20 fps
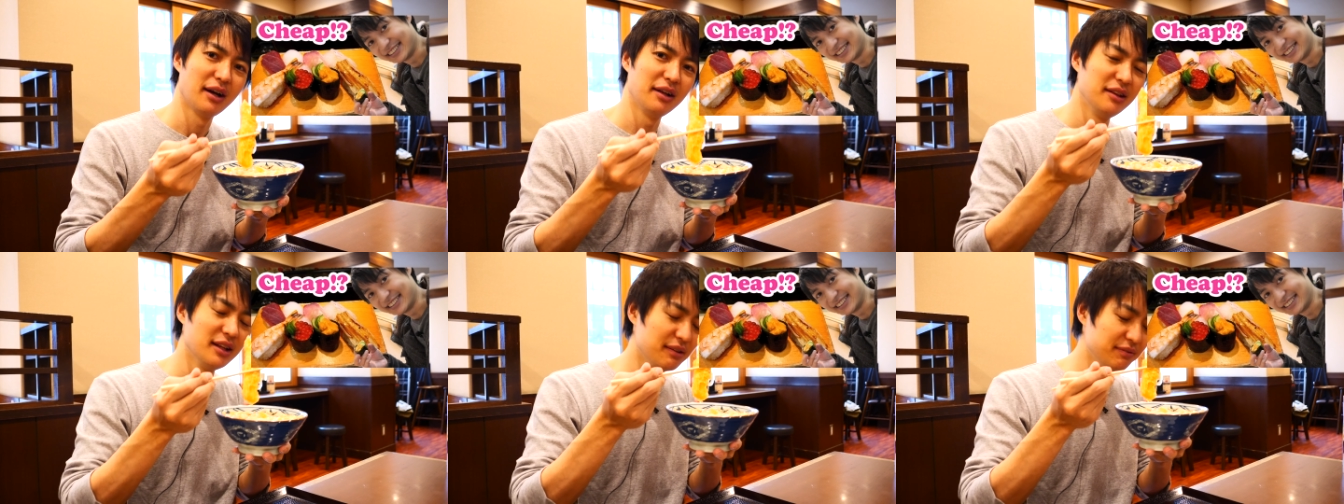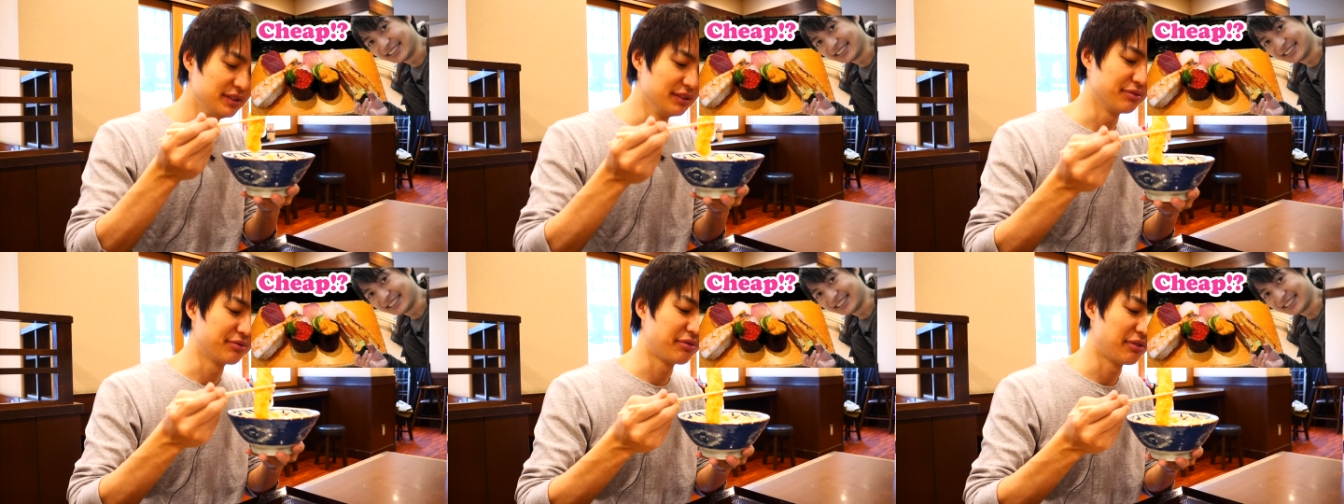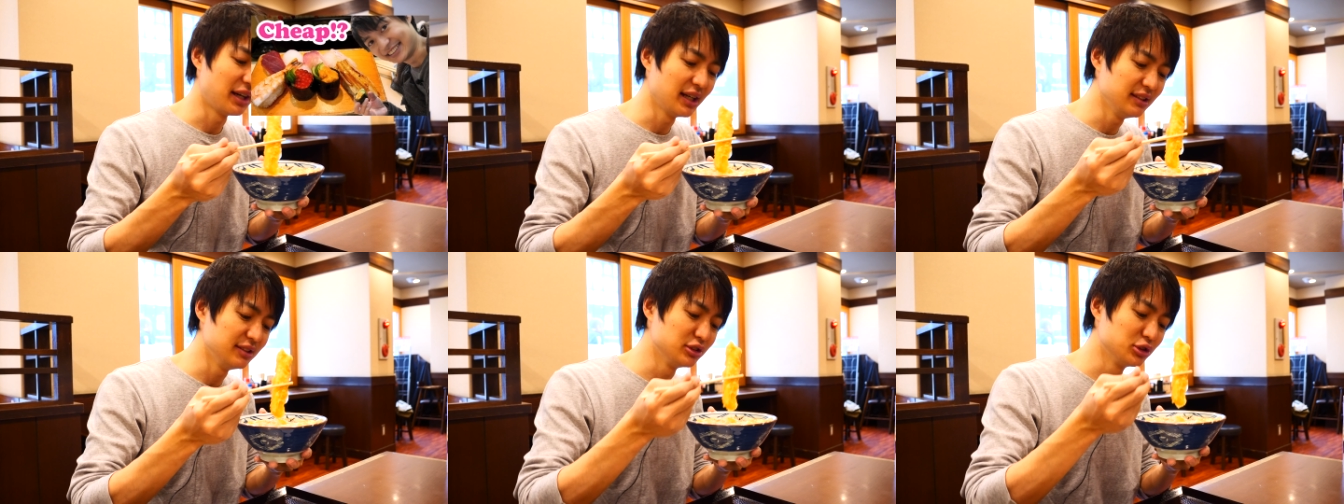I love the
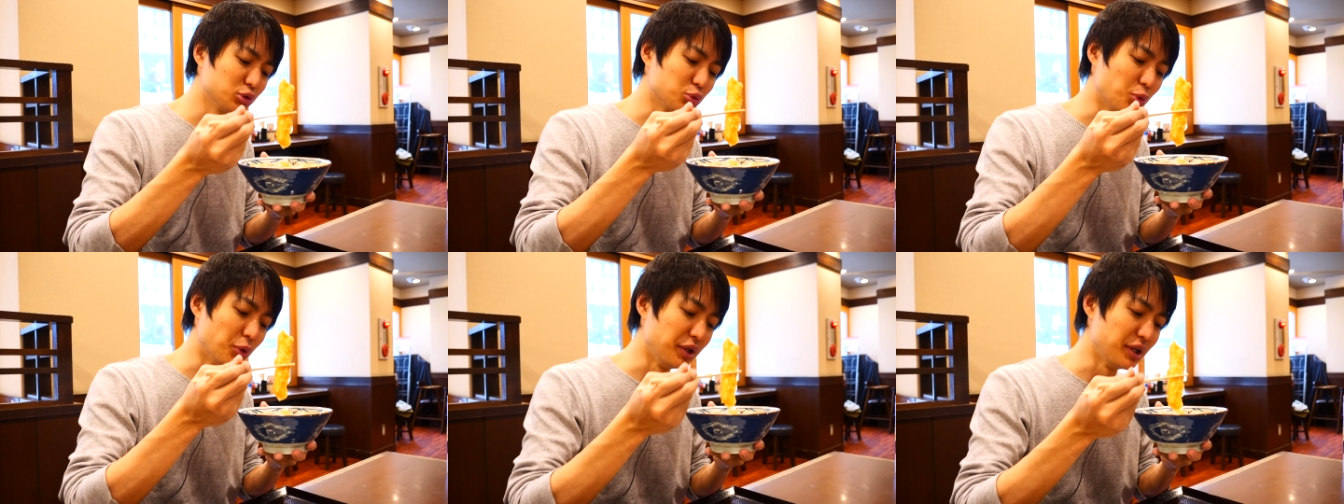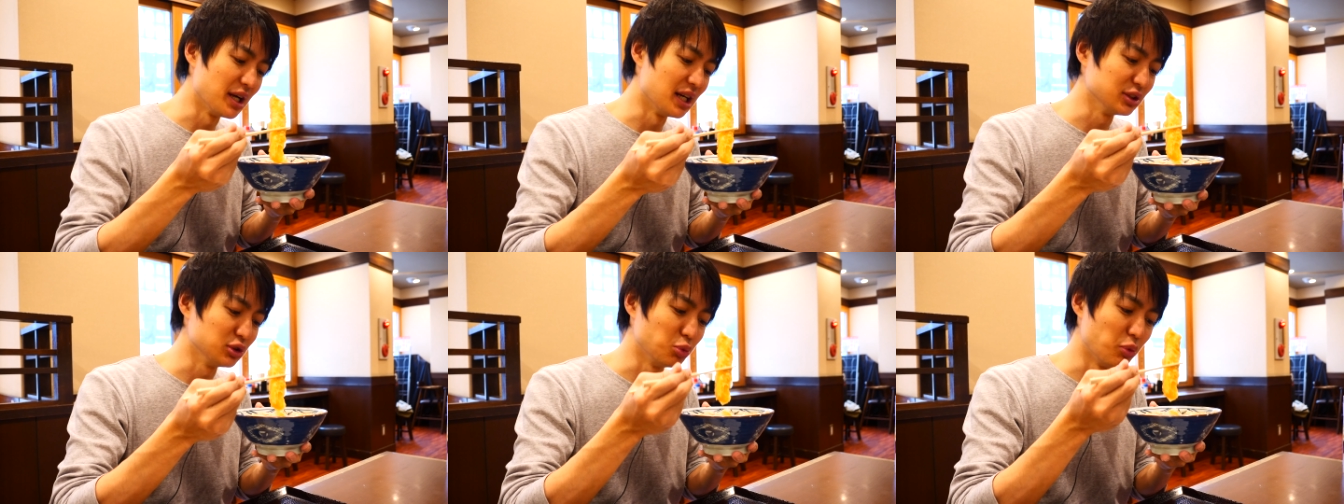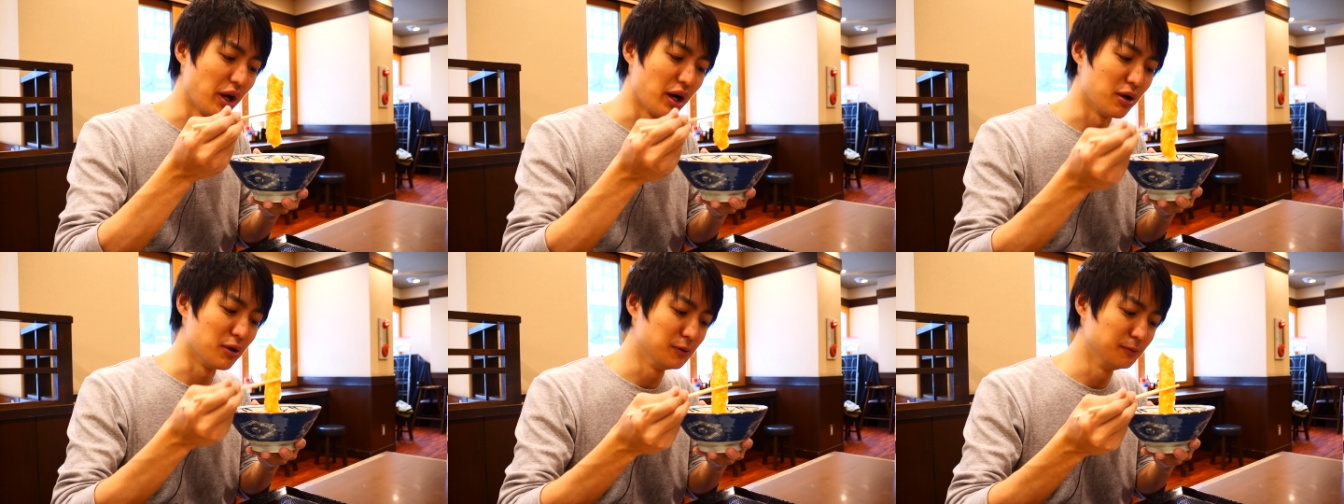fried squid as
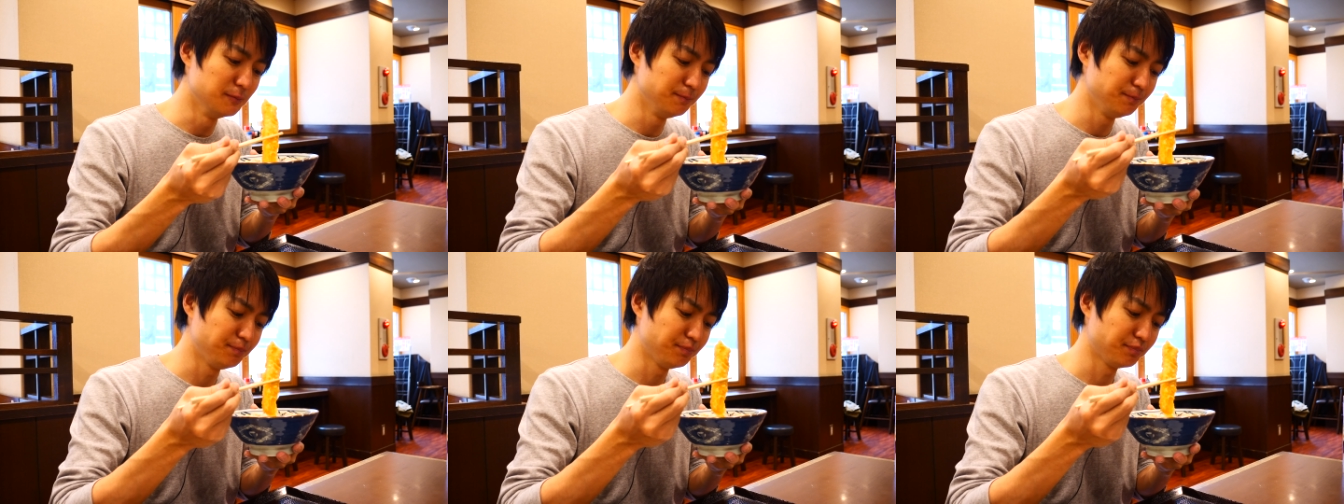well.